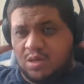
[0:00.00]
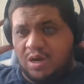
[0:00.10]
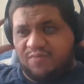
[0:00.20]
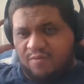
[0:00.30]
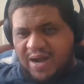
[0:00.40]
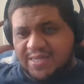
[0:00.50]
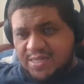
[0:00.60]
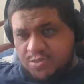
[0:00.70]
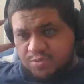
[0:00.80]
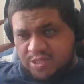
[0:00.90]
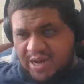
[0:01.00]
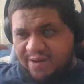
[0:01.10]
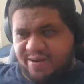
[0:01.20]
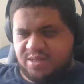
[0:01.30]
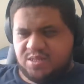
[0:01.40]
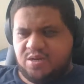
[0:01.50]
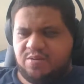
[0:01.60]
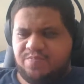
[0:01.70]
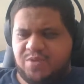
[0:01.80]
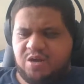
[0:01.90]
Verizon is retiring
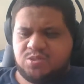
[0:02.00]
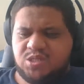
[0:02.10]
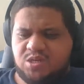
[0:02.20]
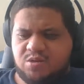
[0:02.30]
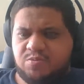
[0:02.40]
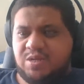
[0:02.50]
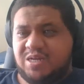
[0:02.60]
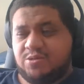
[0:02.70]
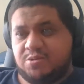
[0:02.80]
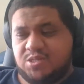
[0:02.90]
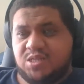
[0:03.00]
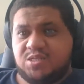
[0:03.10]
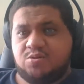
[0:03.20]
their not their LTE,